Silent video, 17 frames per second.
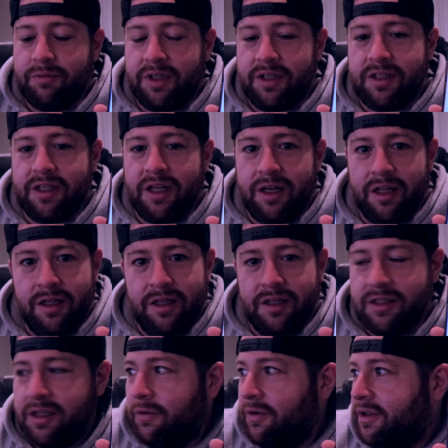my
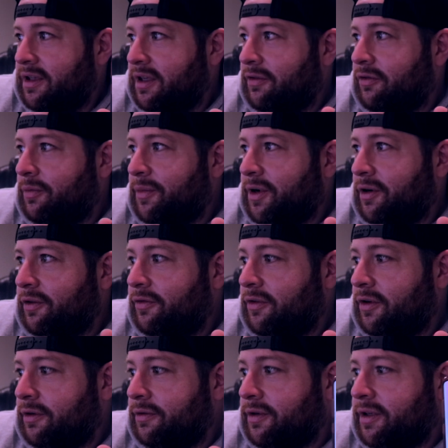settings, everything from my old
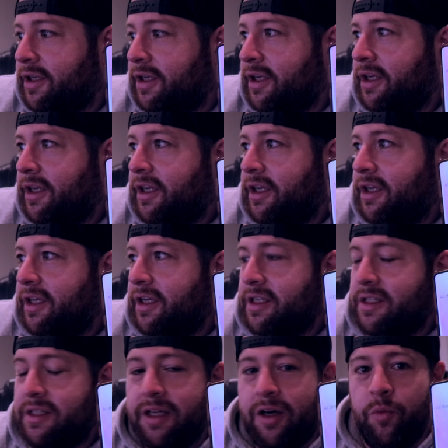phone,
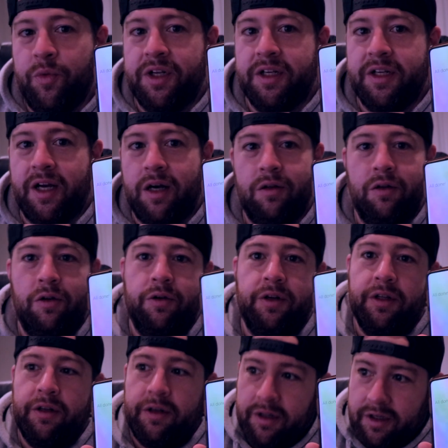is now being
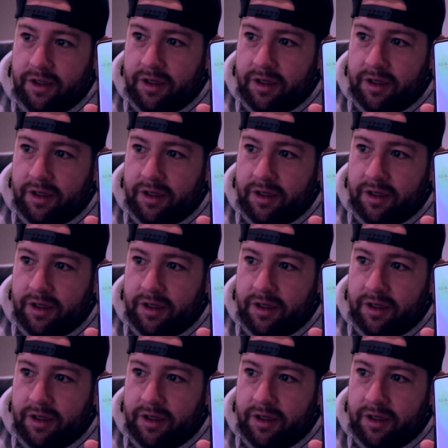downloaded